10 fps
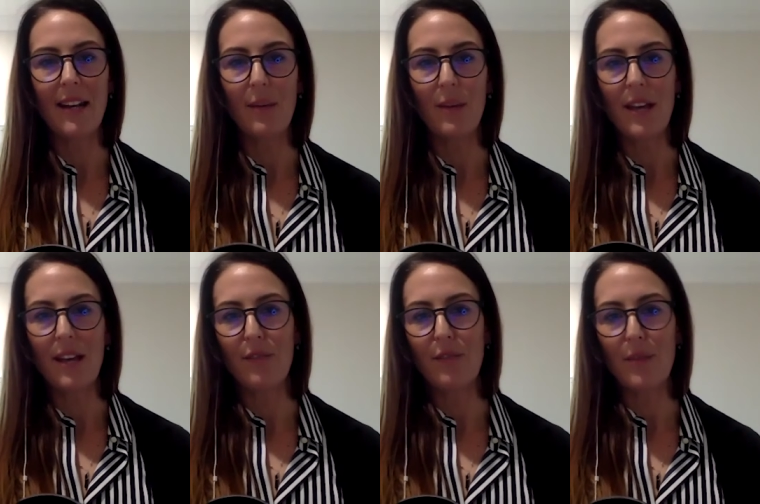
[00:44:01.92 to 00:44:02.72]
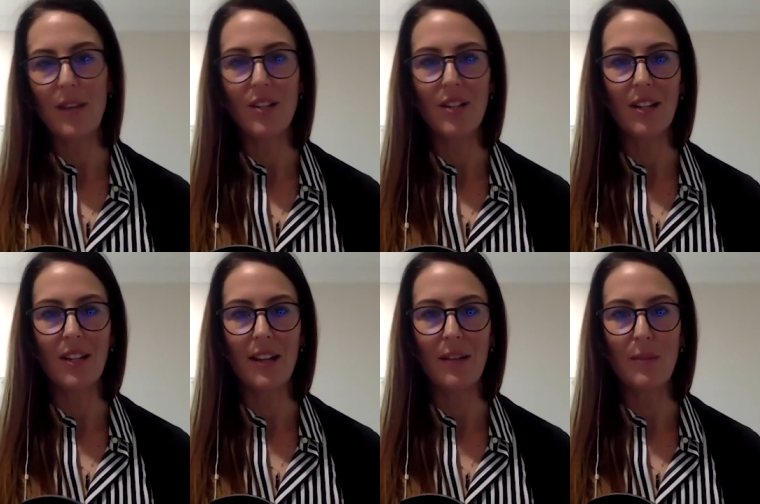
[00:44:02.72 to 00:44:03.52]
and without
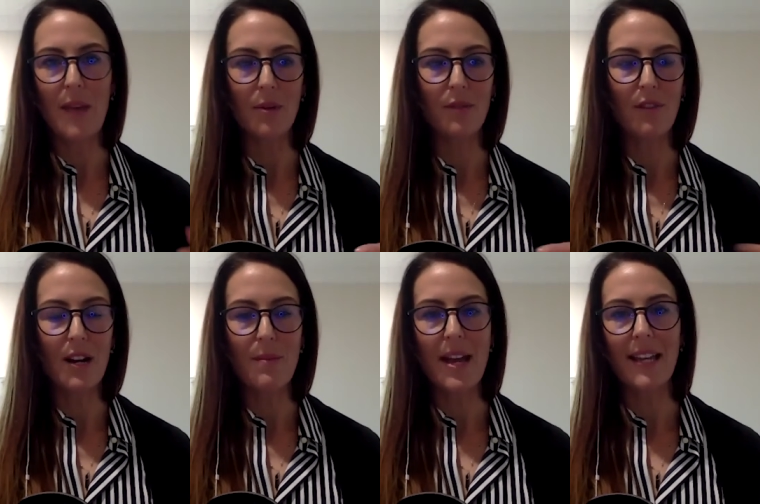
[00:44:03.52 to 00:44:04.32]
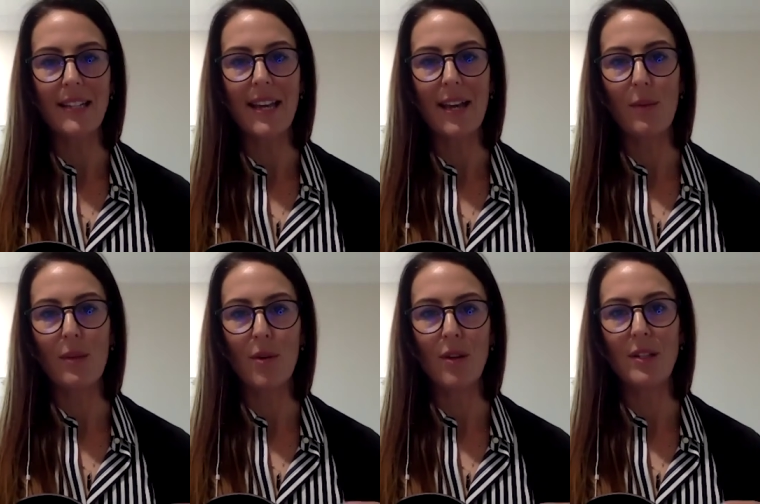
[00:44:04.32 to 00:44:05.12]
inflammation and be able to run about our day with
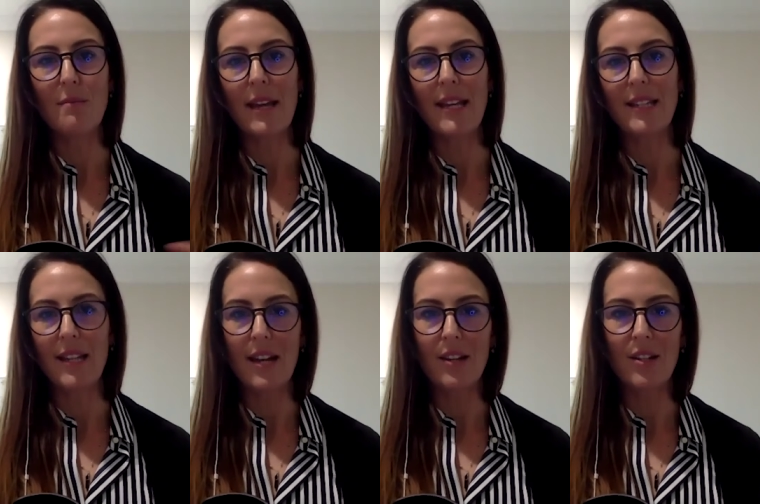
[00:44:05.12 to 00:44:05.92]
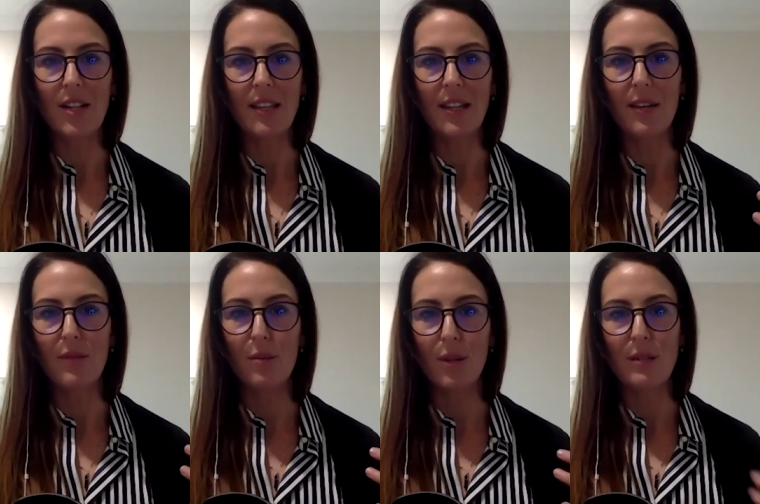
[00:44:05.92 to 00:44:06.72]
the most amazing energy and then have
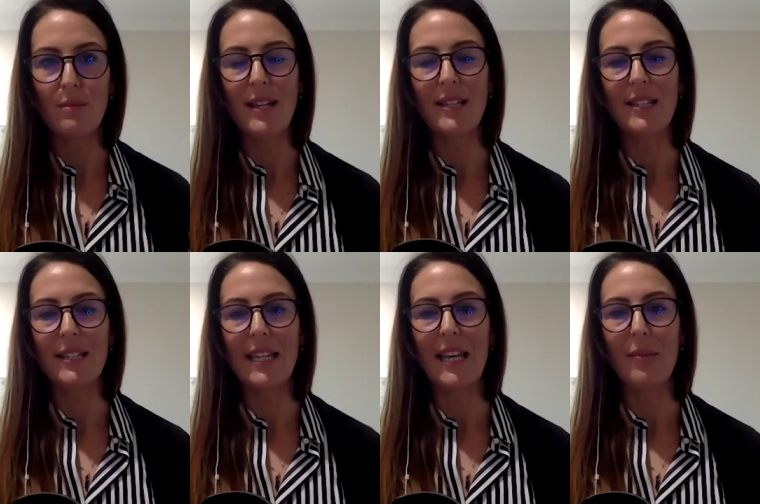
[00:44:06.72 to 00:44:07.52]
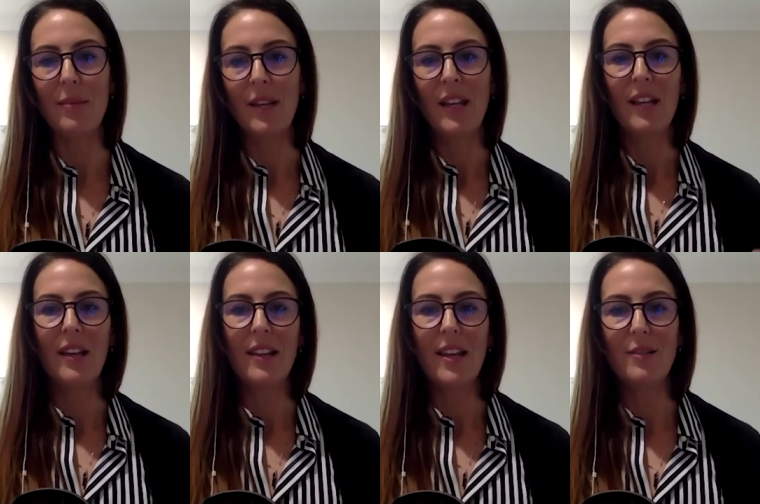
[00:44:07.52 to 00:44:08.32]
the most amazing sleep
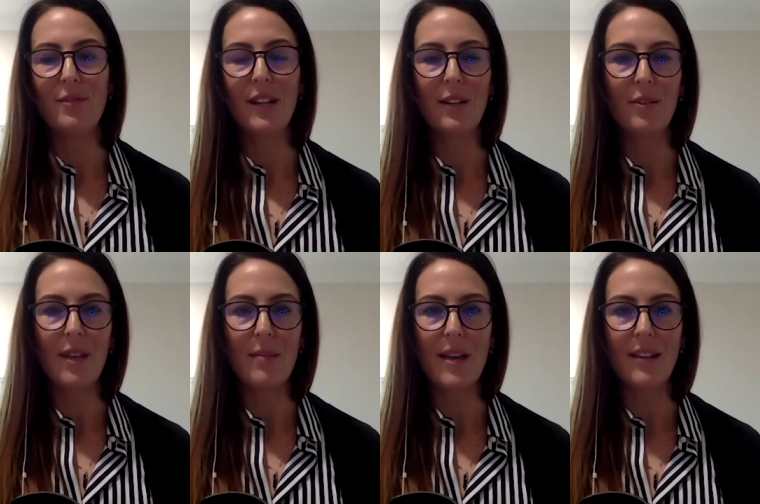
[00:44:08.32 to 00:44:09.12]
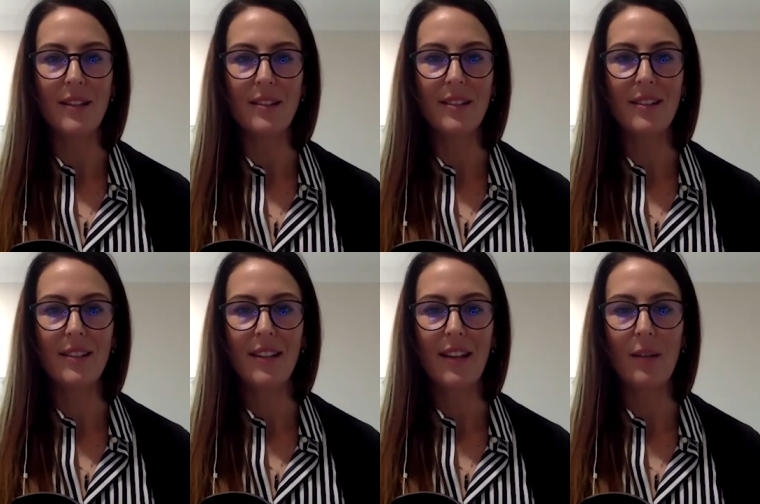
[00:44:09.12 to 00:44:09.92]
like that's really all that matters
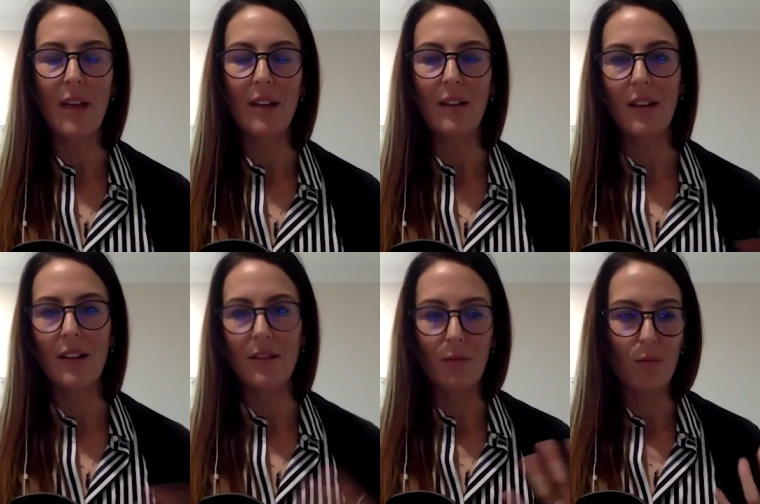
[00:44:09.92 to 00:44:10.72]
and and and